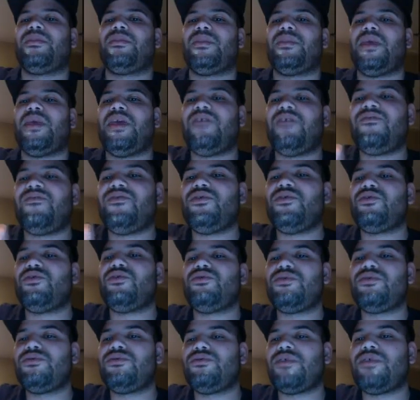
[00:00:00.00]
If you
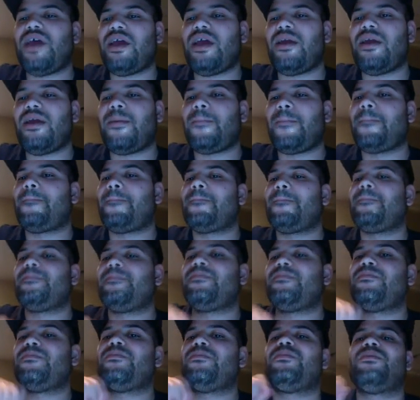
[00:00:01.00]
could do that,
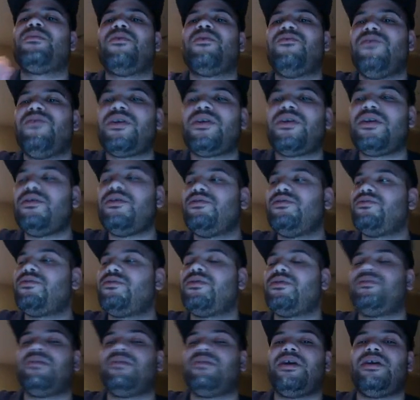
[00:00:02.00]
freaking do
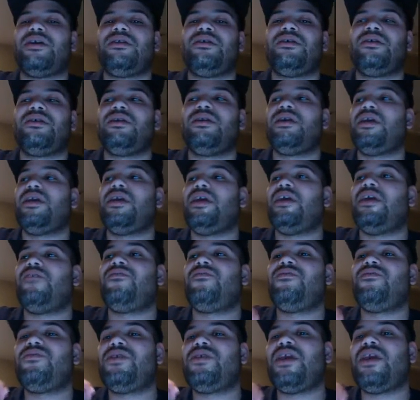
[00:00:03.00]
it, man. If
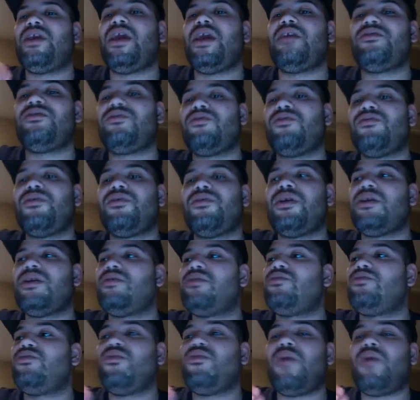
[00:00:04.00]
you can't do
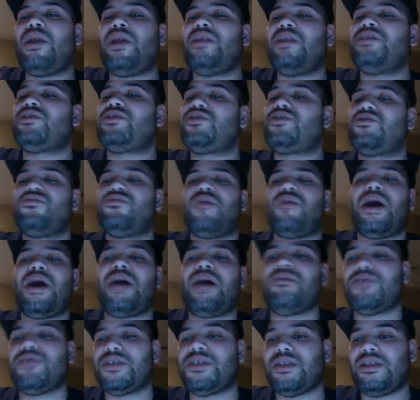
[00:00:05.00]
it, do at least two
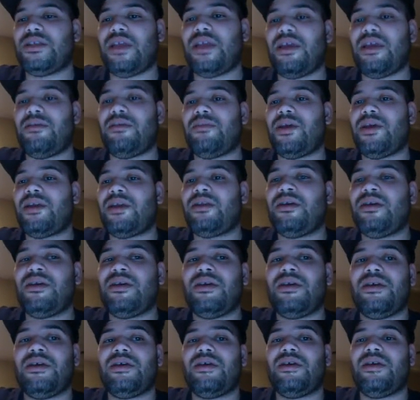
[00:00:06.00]
hours a day, man.
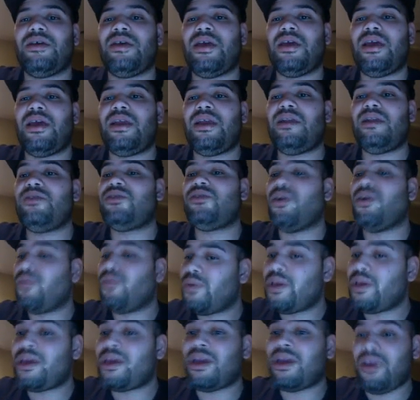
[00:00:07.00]
And the
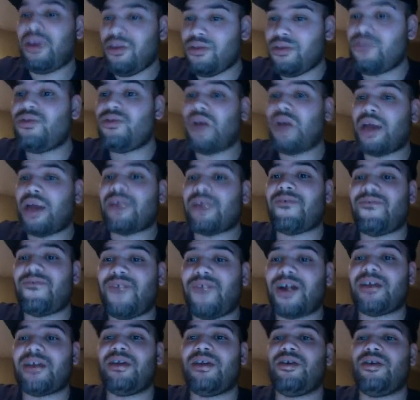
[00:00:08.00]
weekend, you got to
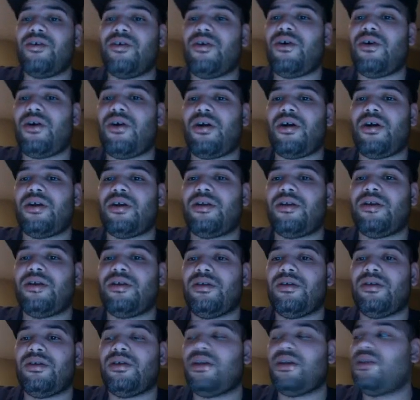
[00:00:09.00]
fucking go hard.
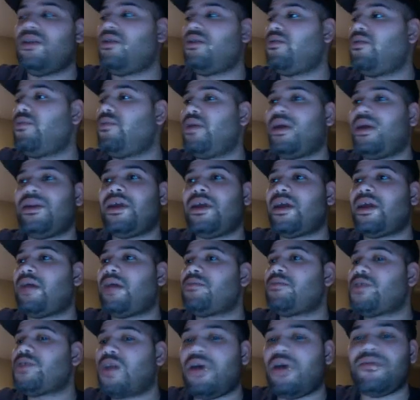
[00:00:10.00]
And the like, I'm
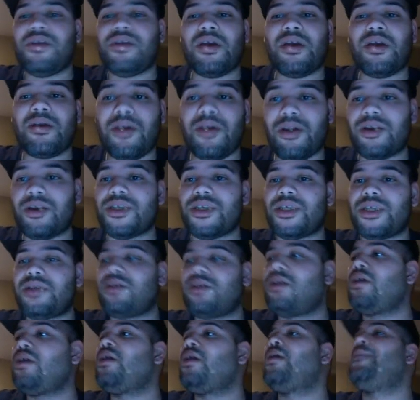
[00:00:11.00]
sorry I'm cursing,
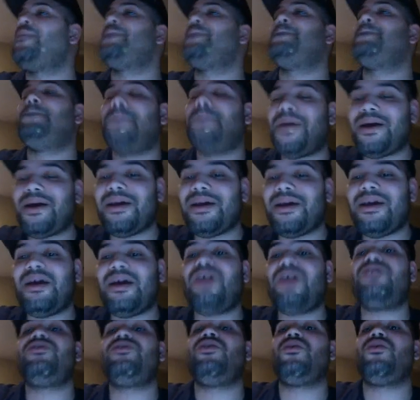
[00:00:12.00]
but
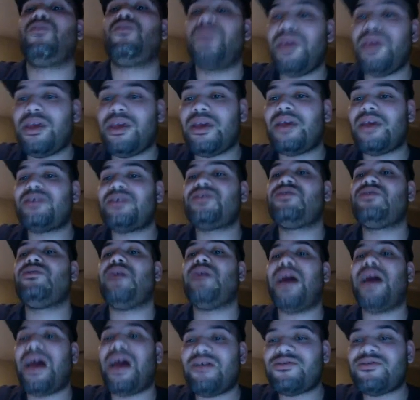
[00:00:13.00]
on the weekends, you
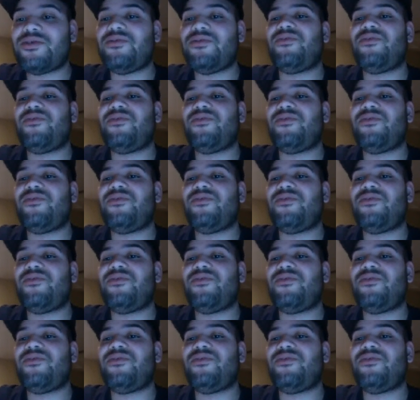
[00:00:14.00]
have to